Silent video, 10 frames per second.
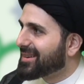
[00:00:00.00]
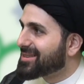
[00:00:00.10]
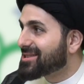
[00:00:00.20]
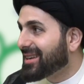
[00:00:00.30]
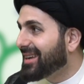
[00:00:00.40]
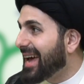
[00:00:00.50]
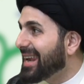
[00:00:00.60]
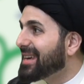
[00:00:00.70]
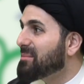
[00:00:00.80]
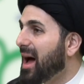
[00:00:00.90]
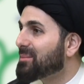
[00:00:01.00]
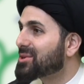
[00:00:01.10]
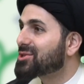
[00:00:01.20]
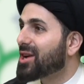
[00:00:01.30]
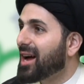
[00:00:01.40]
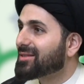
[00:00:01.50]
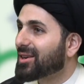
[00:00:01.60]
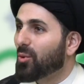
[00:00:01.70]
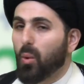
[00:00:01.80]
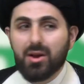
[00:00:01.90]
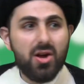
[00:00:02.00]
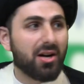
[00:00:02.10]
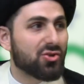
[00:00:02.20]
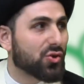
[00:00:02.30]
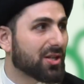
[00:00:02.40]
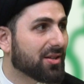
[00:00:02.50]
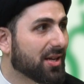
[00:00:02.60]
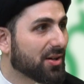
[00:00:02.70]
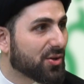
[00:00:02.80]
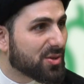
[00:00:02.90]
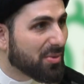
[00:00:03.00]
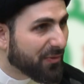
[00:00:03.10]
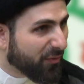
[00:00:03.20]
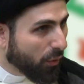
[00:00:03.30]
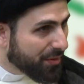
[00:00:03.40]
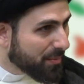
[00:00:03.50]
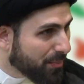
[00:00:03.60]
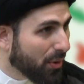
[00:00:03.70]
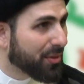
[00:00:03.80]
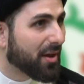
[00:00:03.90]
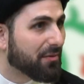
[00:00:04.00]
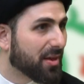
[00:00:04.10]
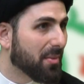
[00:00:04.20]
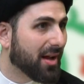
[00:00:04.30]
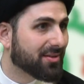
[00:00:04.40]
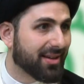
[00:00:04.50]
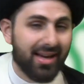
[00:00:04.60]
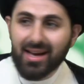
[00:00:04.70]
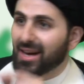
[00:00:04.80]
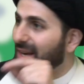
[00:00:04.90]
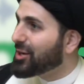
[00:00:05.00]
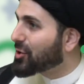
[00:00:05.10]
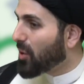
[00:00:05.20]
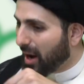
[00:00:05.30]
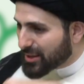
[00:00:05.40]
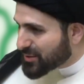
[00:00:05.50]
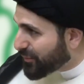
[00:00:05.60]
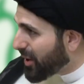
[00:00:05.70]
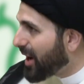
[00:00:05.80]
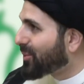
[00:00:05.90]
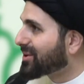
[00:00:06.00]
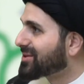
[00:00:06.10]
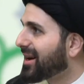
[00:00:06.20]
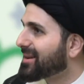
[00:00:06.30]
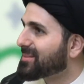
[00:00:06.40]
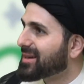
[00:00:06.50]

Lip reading: See, Al-Imam al-Sadiq, 100 years before the birth of the Mahdi, he cries for our time.